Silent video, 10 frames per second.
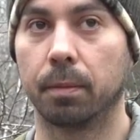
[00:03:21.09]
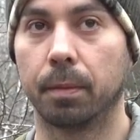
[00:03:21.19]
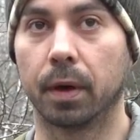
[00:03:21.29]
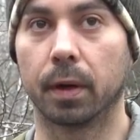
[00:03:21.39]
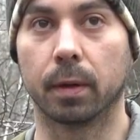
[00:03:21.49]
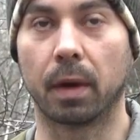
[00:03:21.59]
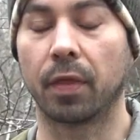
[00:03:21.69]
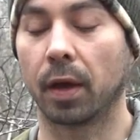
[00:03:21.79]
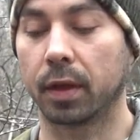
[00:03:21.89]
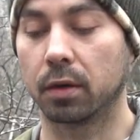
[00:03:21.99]
But I
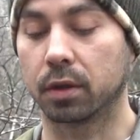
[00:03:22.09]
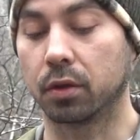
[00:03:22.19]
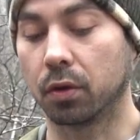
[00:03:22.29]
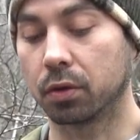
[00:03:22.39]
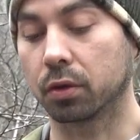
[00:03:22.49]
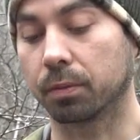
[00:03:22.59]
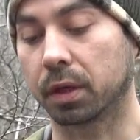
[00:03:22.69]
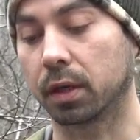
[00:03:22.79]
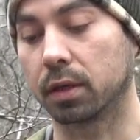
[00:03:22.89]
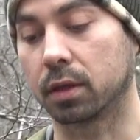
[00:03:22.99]
thought that was unusual
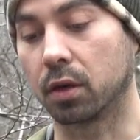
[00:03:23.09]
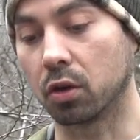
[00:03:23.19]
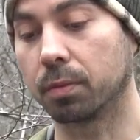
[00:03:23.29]
because the new